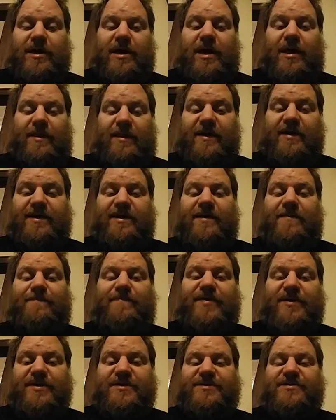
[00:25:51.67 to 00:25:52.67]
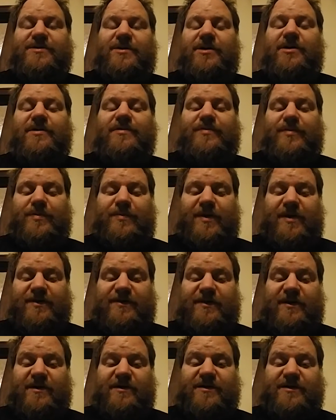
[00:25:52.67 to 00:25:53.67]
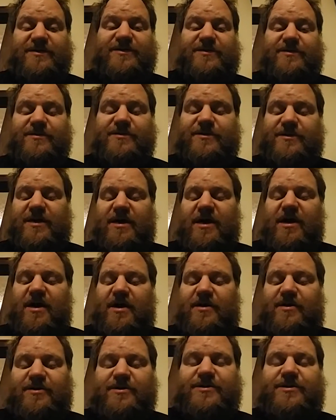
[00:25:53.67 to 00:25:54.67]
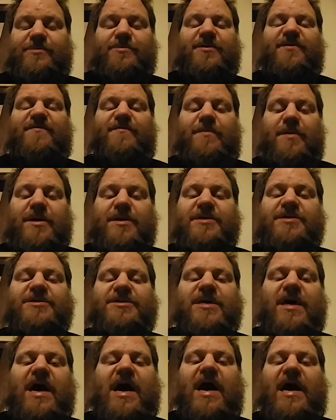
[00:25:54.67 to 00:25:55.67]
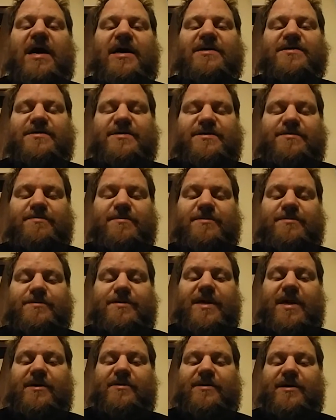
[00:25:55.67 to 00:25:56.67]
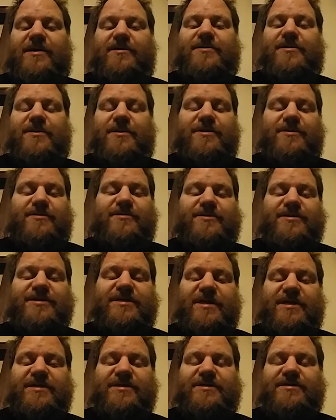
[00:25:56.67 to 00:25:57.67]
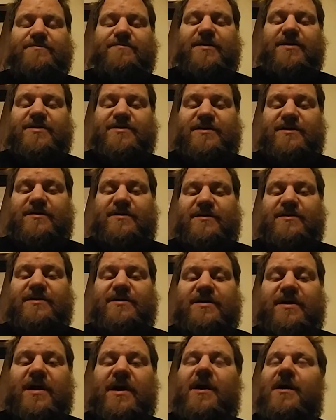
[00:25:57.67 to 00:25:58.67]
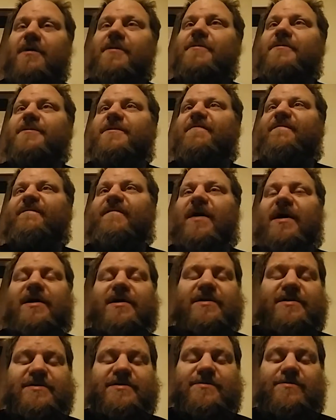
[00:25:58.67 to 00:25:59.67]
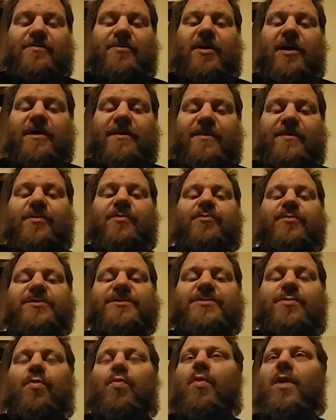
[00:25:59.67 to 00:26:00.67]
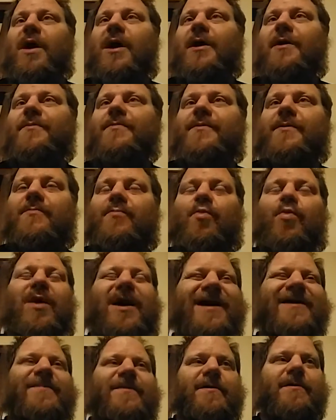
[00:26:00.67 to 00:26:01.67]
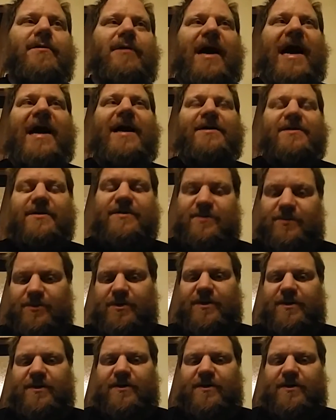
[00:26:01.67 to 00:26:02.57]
And they get pissed off about that because there's revenge acts that's been found out in other states, basically defined as why the reason why they are acting the way